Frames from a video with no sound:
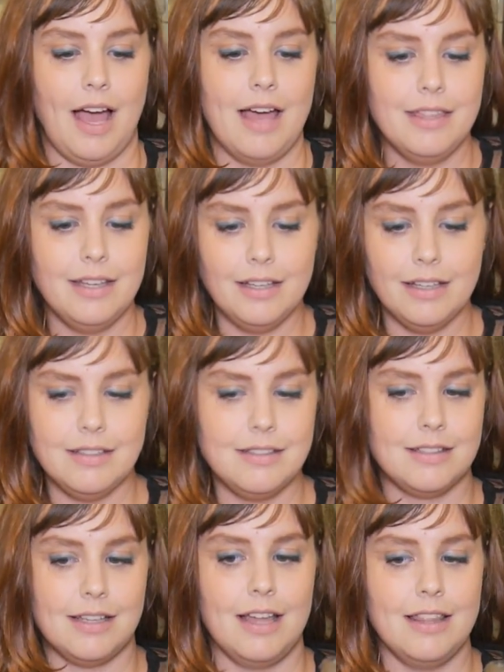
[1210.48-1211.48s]
I think
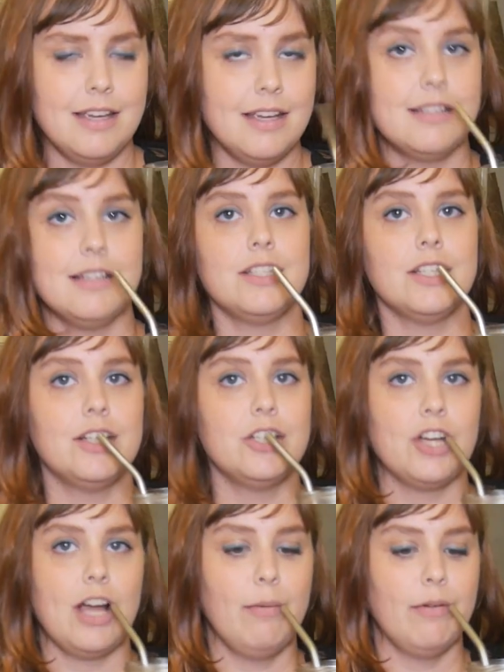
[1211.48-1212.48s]
it does a
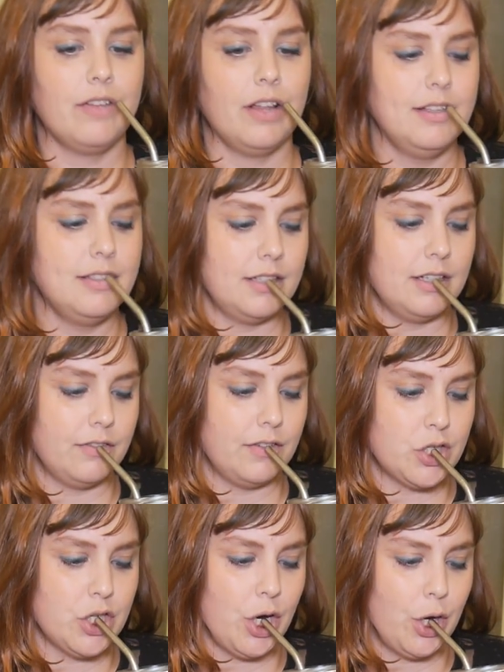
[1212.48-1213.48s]
good job of cleansing
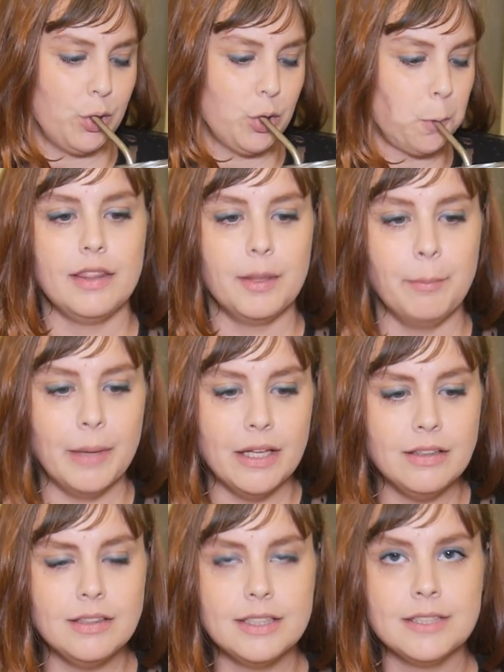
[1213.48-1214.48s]
for sure. The
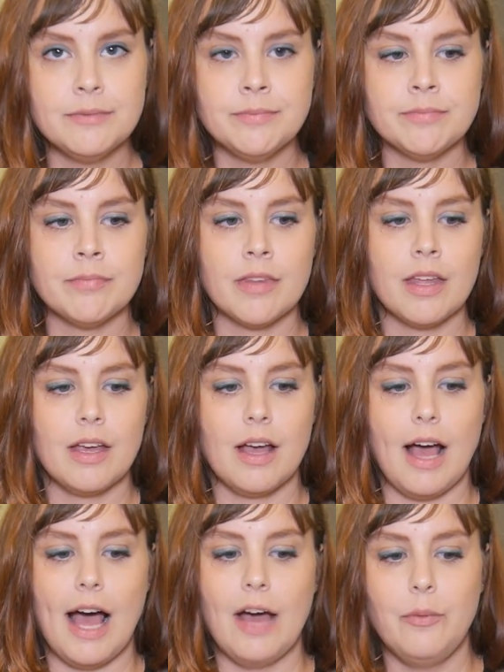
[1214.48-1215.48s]
milk,
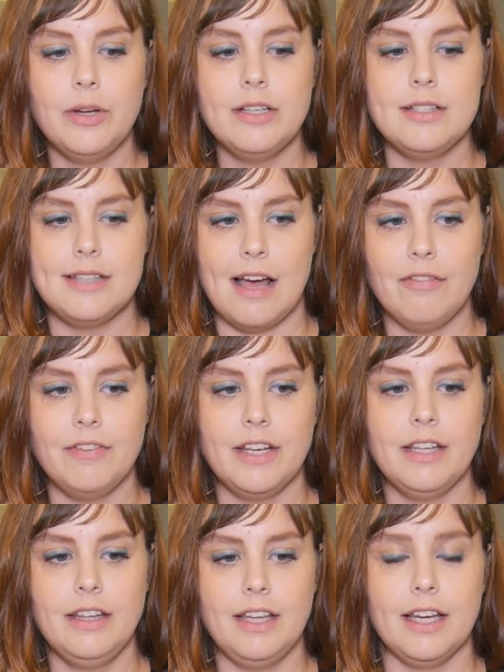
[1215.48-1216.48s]
I would
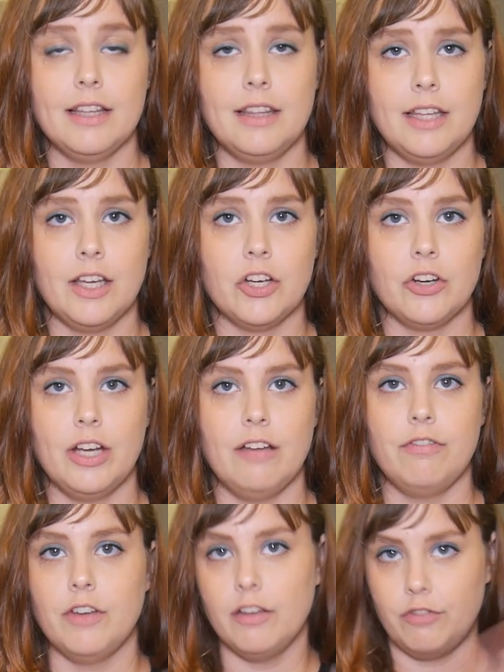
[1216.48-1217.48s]
definitely get
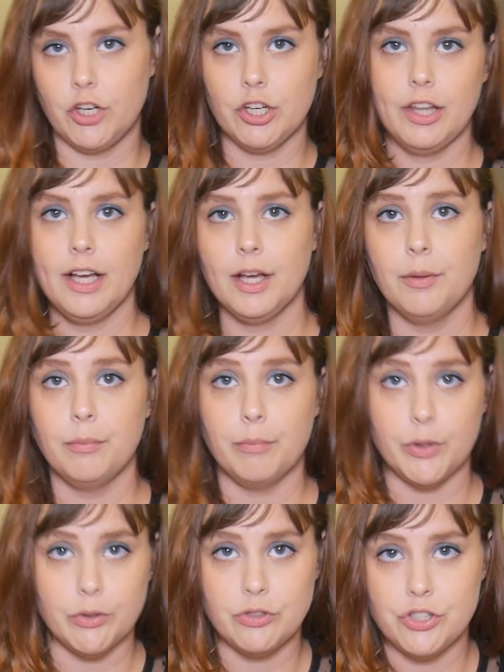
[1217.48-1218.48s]
if you're like a
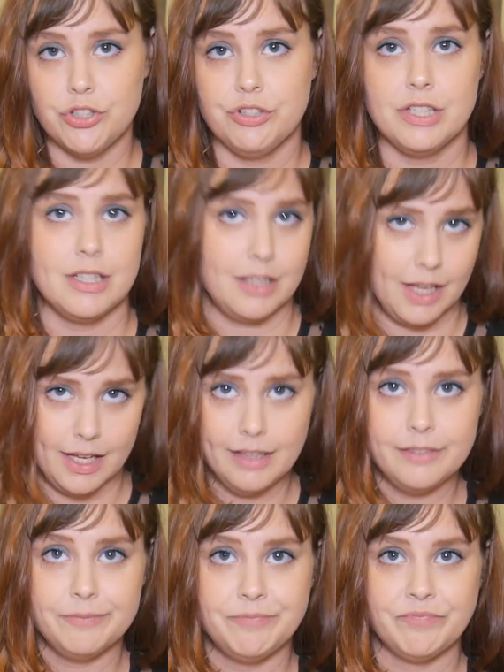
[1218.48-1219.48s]
Moon Juice
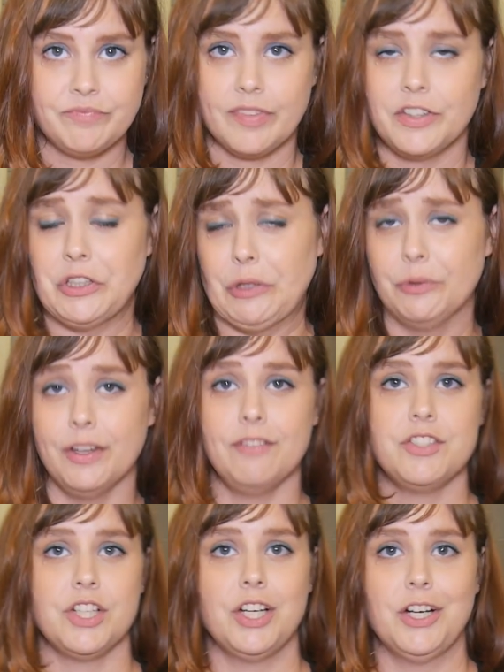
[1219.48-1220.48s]
nut, you
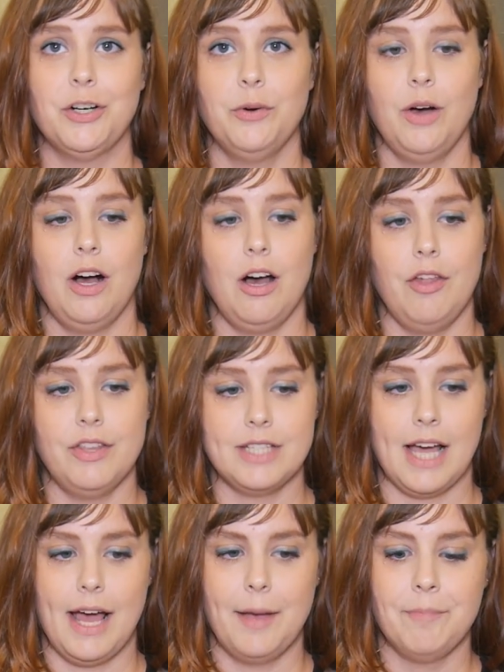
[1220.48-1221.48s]
love to go all the
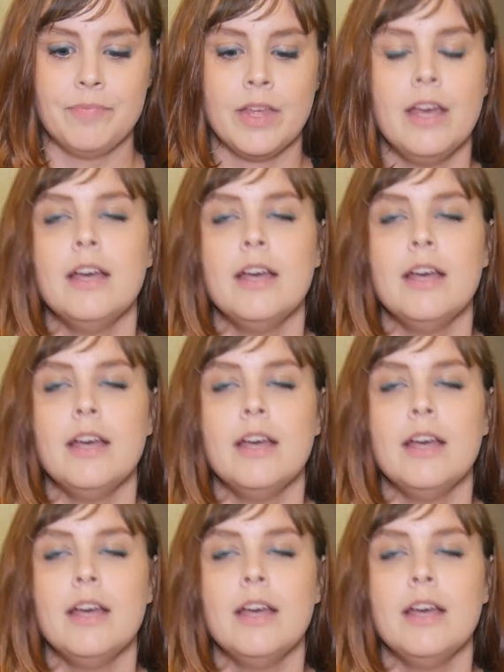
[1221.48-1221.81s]
time.